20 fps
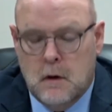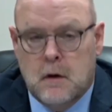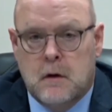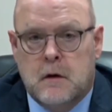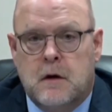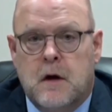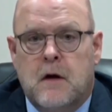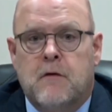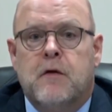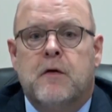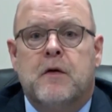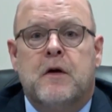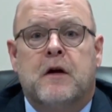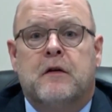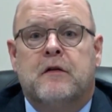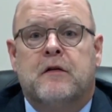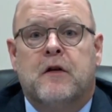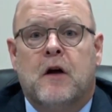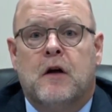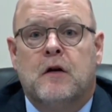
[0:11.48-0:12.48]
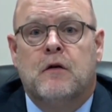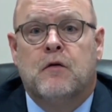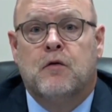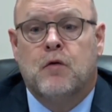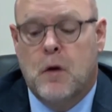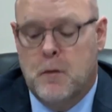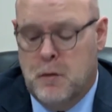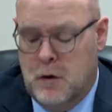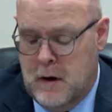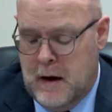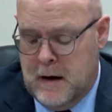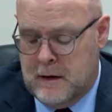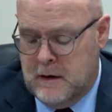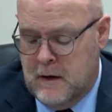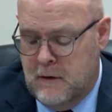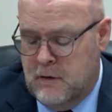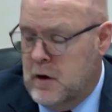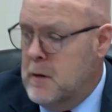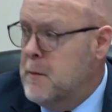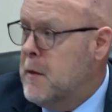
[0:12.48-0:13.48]
Given the extent of criminal
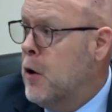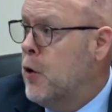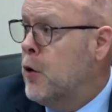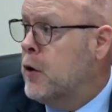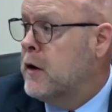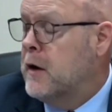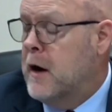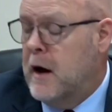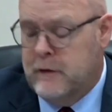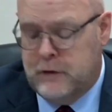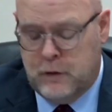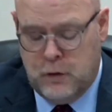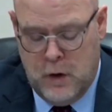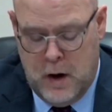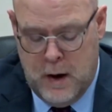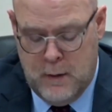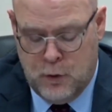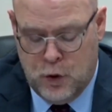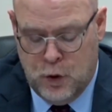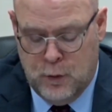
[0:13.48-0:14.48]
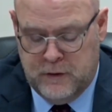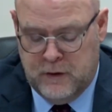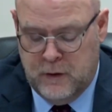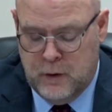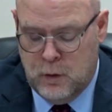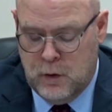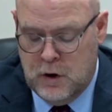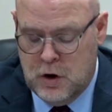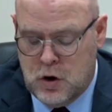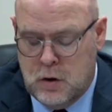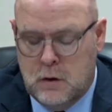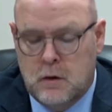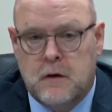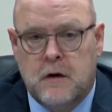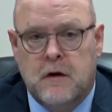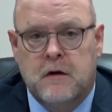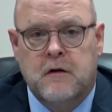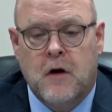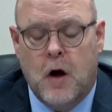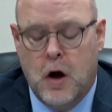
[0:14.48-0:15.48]
activity by organized crime groups in the region,
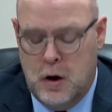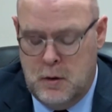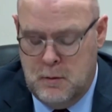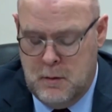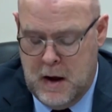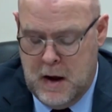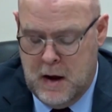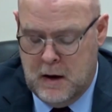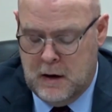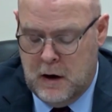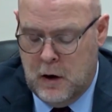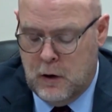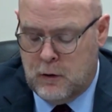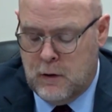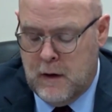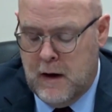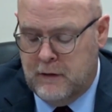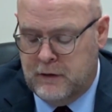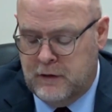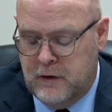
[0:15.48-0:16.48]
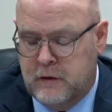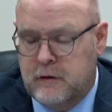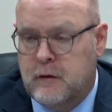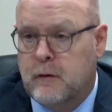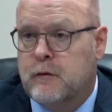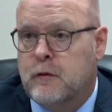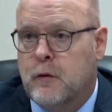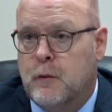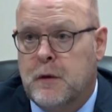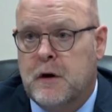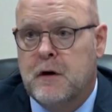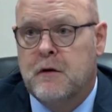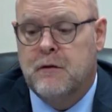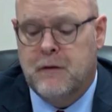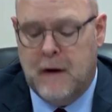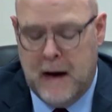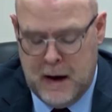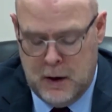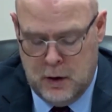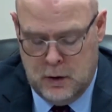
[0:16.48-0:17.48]
these unmanned aircraft systems will be a
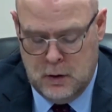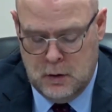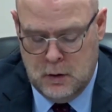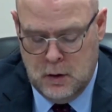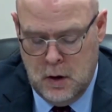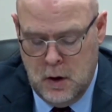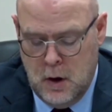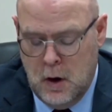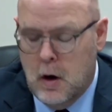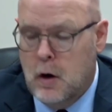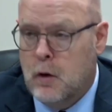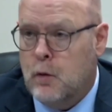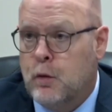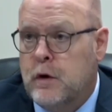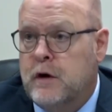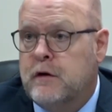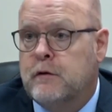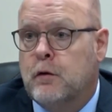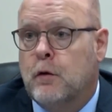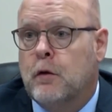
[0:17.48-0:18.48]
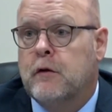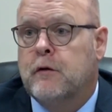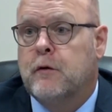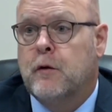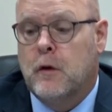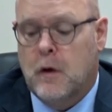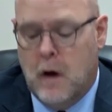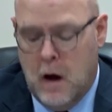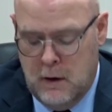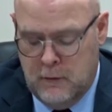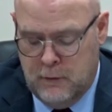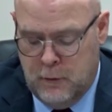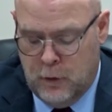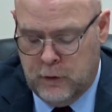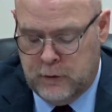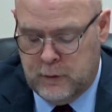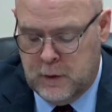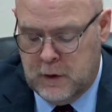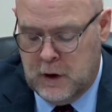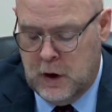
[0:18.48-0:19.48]
vital resource for law
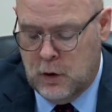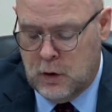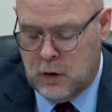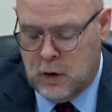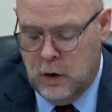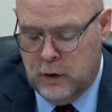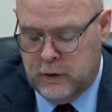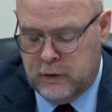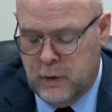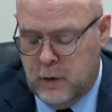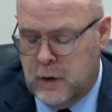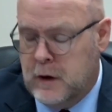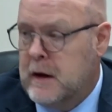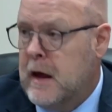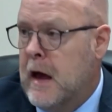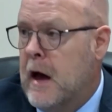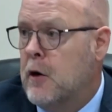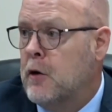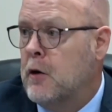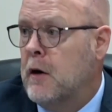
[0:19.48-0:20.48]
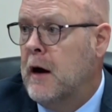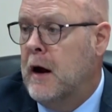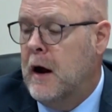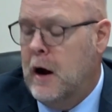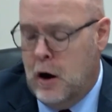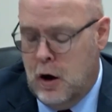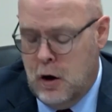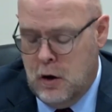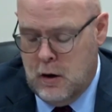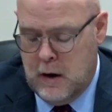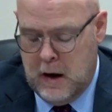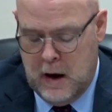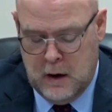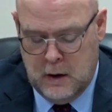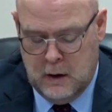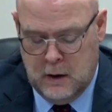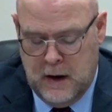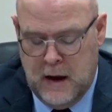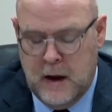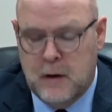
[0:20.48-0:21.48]
enforcement here in Kosovo to counter air
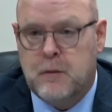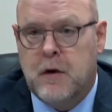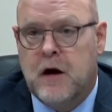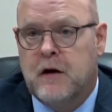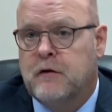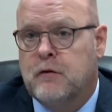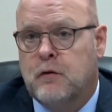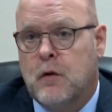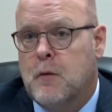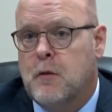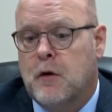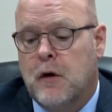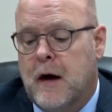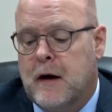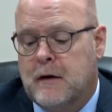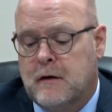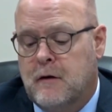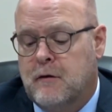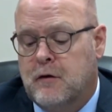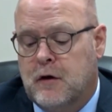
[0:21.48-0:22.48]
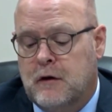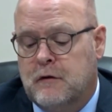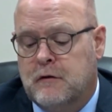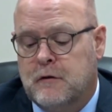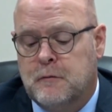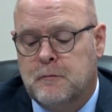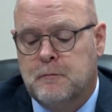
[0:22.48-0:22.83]
and land-based criminal activities.